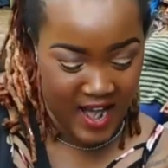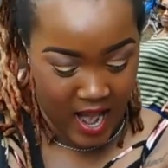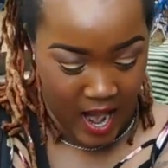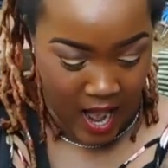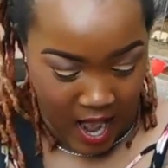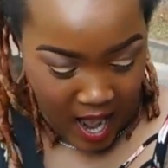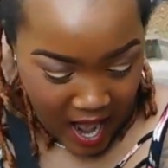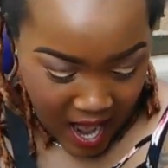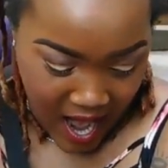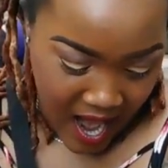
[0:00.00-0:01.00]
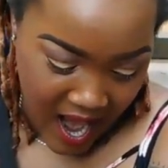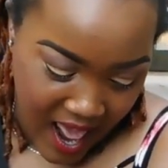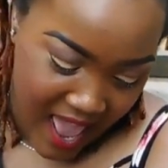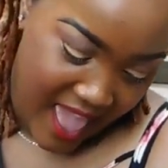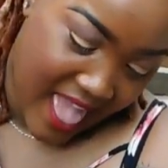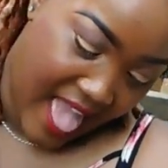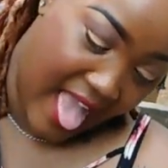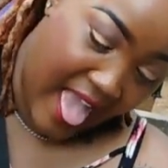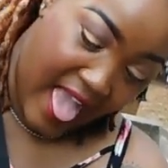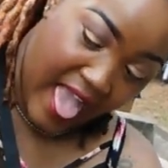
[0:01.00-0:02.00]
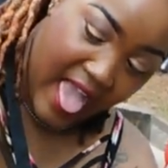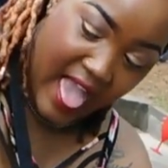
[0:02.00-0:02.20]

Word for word: I can't let no one in front of me.